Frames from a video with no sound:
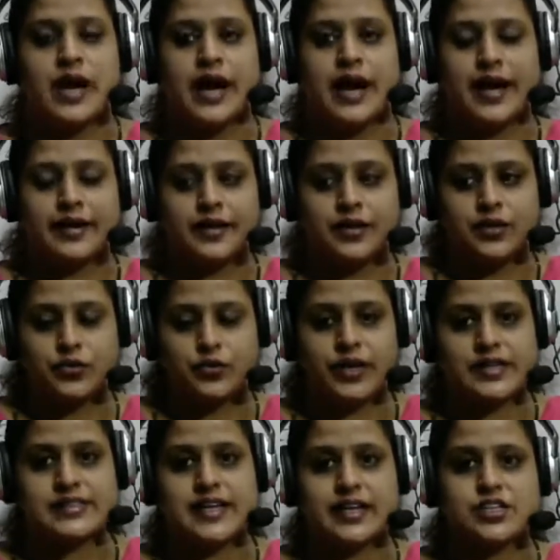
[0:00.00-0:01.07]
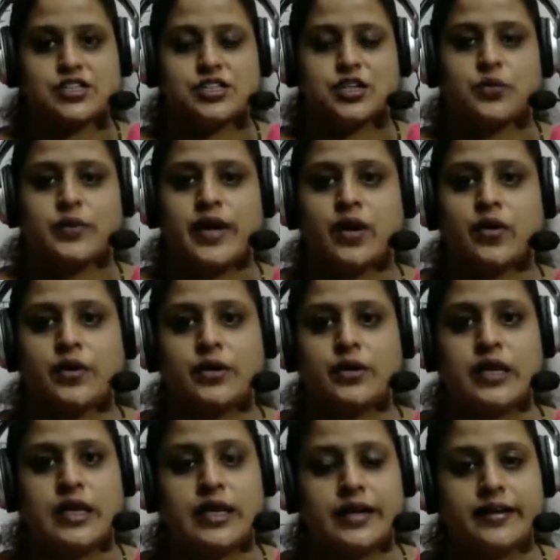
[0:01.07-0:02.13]
And in today's lecture, we are going to
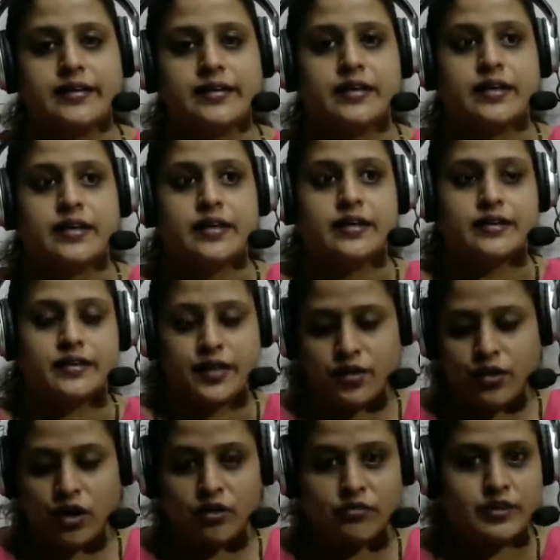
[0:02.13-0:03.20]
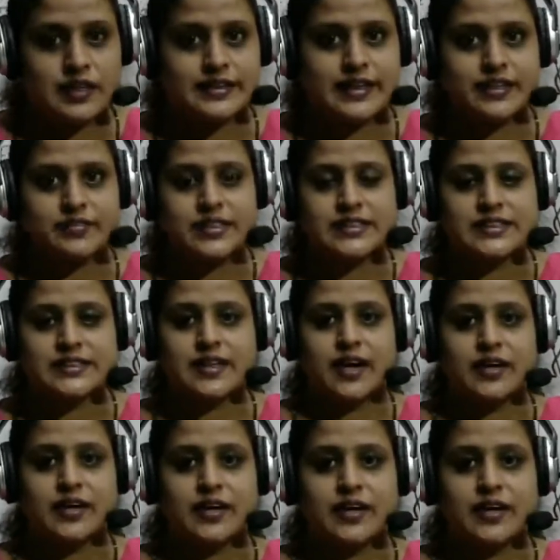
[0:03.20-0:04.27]
learn the novel that we
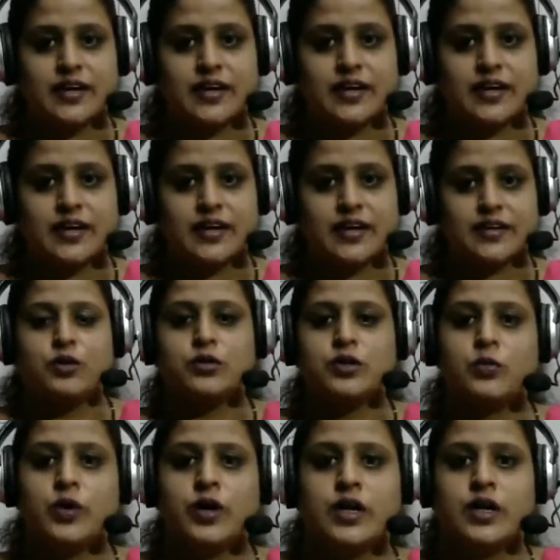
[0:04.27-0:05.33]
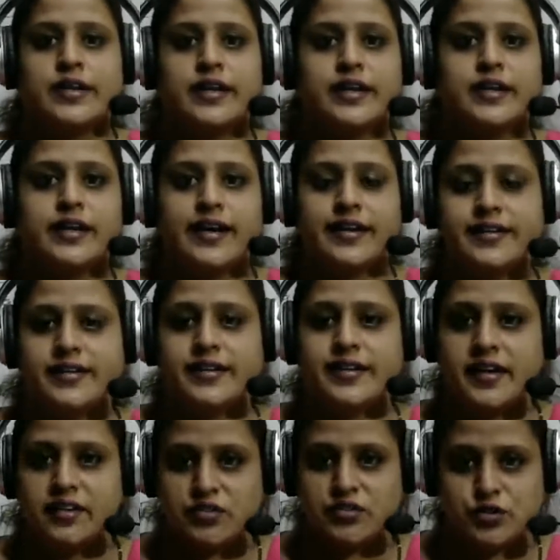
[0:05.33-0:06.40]
started, Around the World in 80
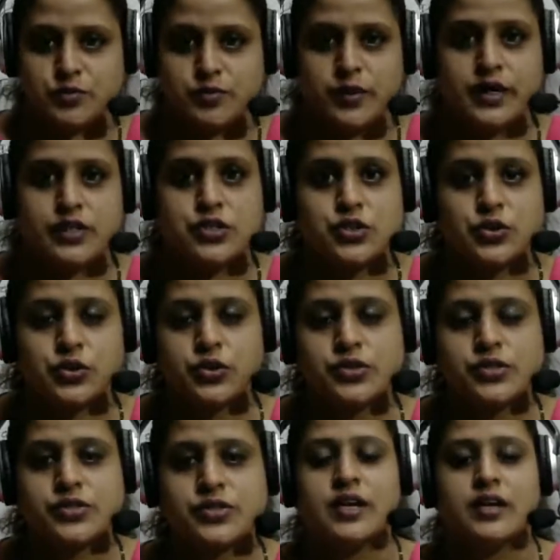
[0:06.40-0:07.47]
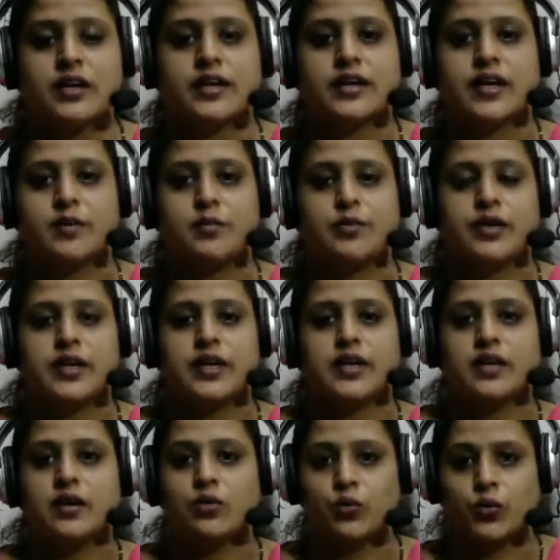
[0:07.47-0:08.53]
Days by Jules
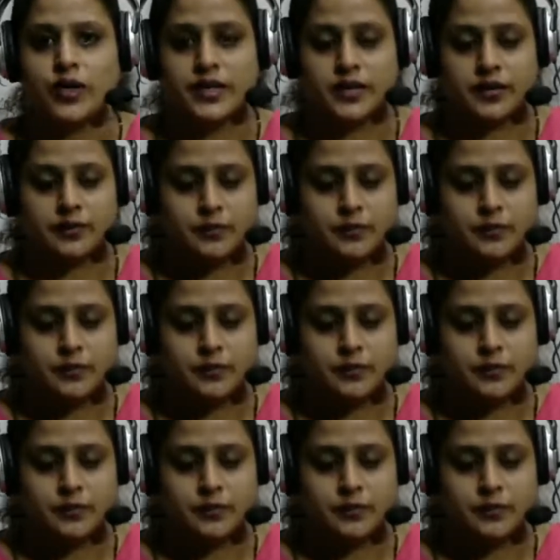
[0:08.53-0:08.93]
Gabriel Verne.